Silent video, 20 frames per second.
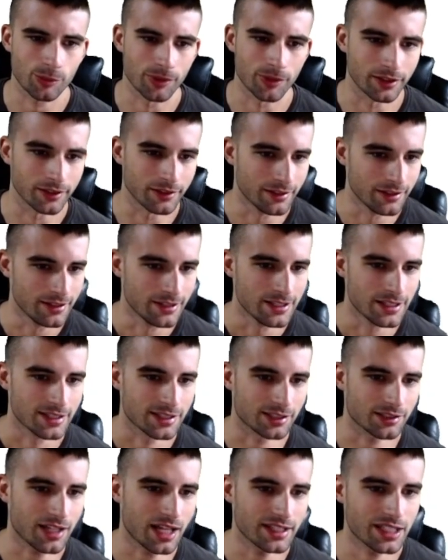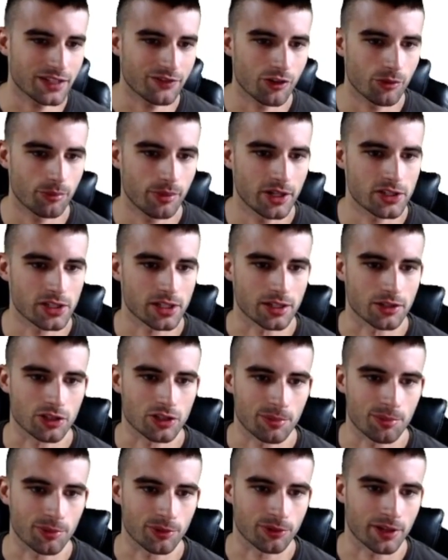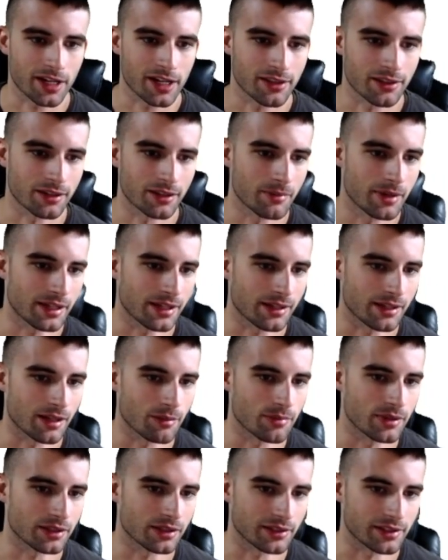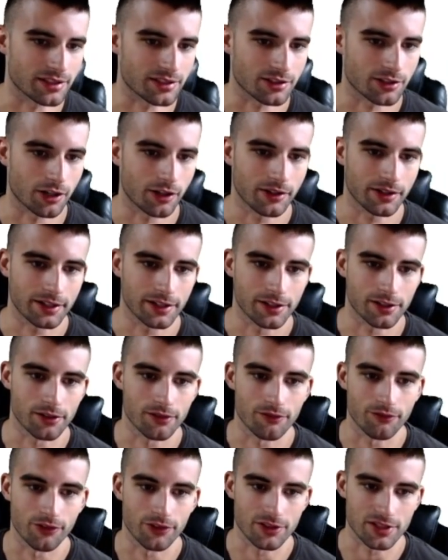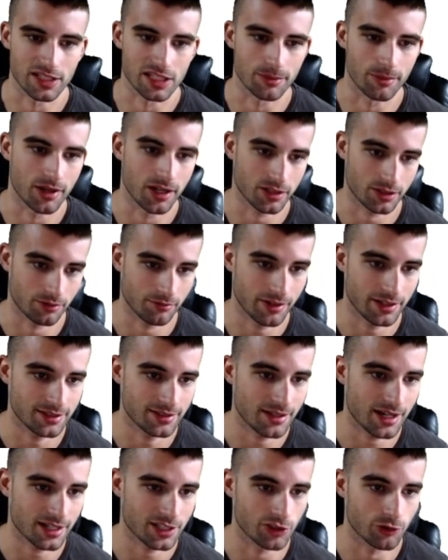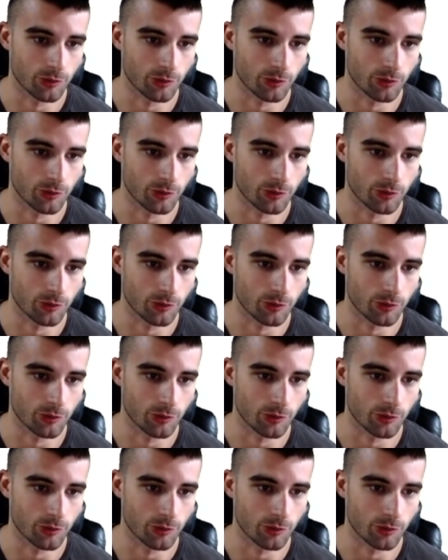but it's a lot different pitching in AAA than making a big league start here versus the Boston Red Sox,